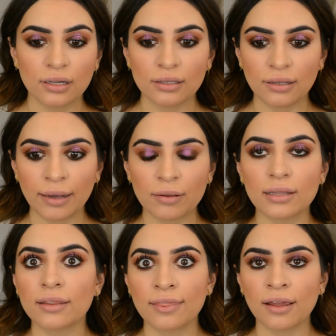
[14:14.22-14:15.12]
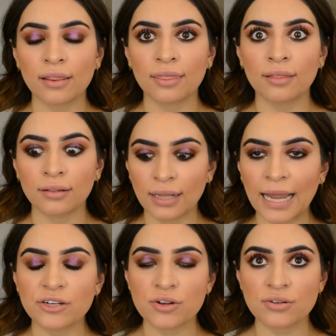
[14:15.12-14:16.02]
Like, the
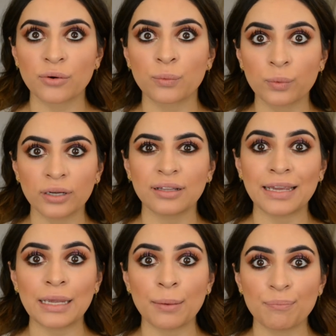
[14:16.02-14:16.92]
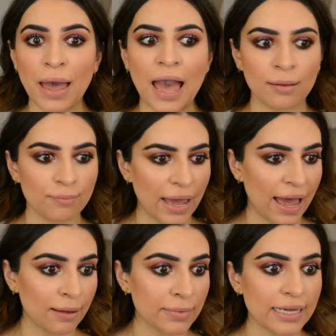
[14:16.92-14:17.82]
lashes are really bam
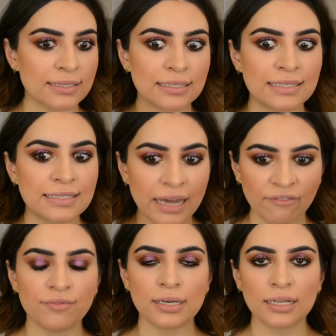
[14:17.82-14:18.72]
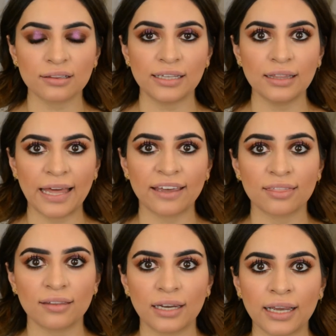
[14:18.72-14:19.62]
bam. It's definitely
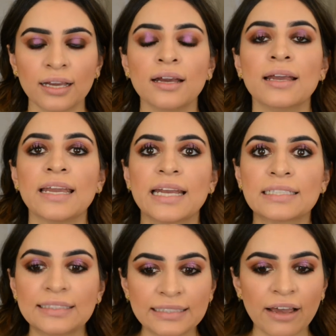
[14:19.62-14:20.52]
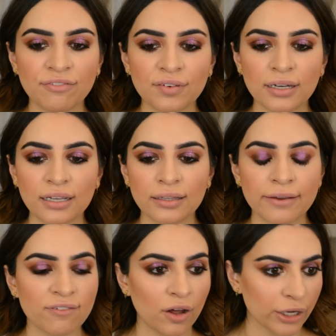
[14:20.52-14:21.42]
lengthening. It's
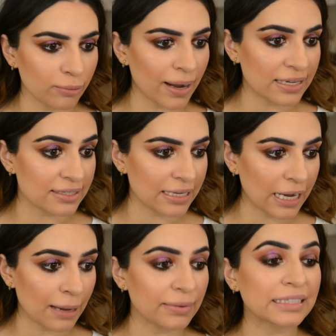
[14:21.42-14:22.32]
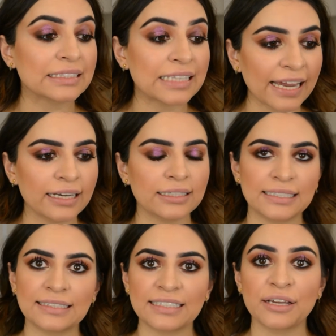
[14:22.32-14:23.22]
definitely volumizing. I'm excited
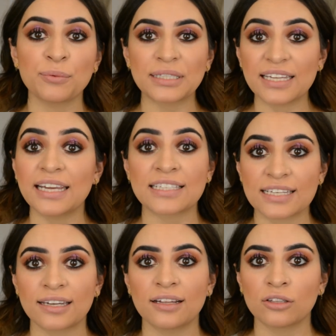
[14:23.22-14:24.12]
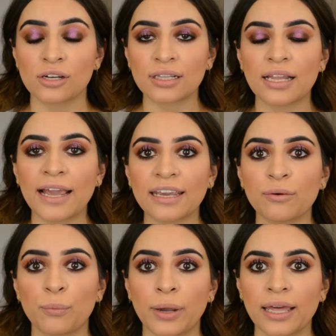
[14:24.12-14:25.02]
to see what it's gonna look
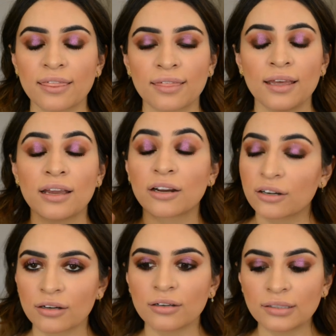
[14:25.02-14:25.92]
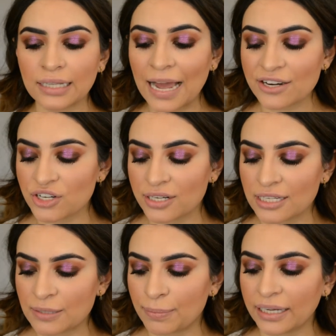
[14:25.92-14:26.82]
like with curled
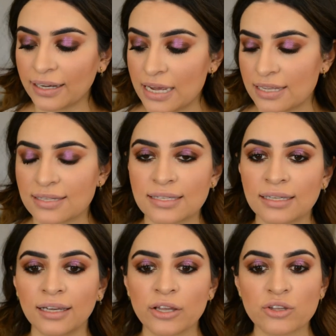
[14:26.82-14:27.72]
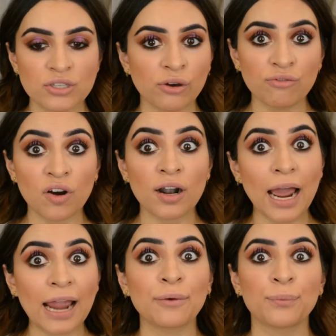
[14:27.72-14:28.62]
lashes, because so far
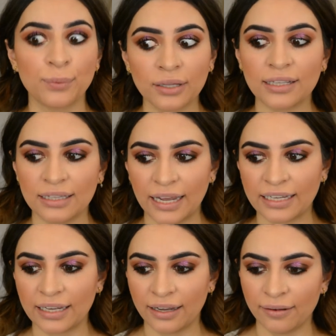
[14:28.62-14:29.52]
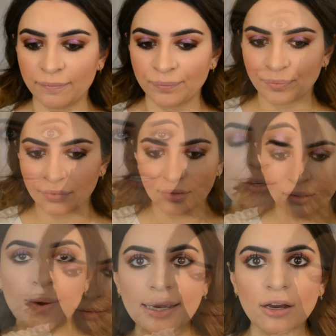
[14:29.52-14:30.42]
I really like it. Okay,
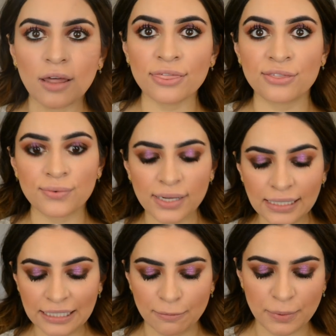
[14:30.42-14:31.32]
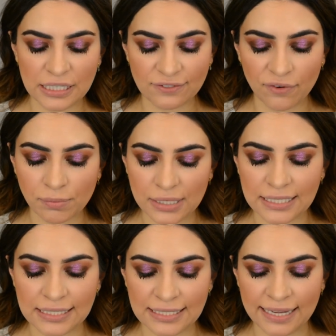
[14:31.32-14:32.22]
so I got three lippies from the
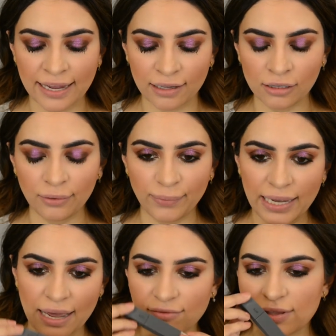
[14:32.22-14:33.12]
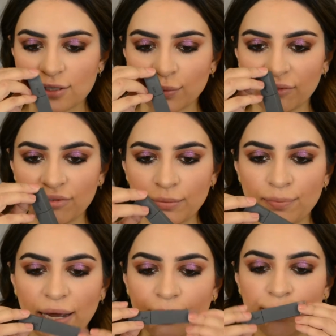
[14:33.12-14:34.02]
sale. We have this one from
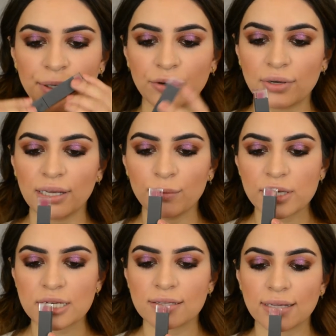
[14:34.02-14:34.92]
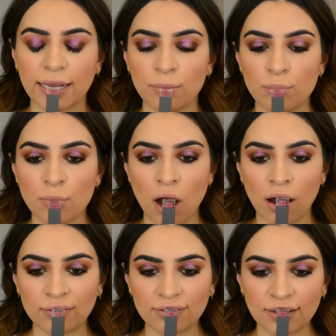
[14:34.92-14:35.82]
Bite Beauty, which is a
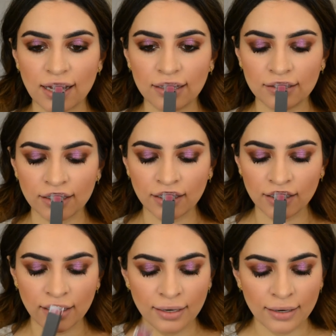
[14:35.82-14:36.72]
mauve color.